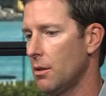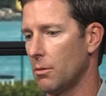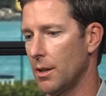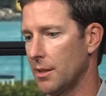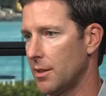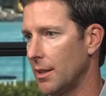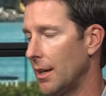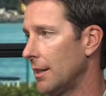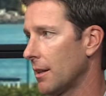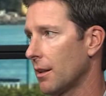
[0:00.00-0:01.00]
We're not seeing
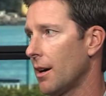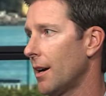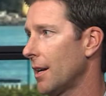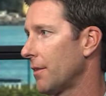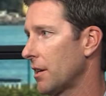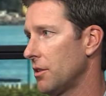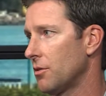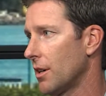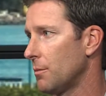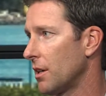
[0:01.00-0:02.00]
any decline. I've actually
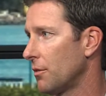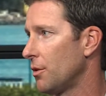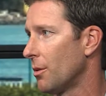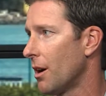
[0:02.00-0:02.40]
tried to make a few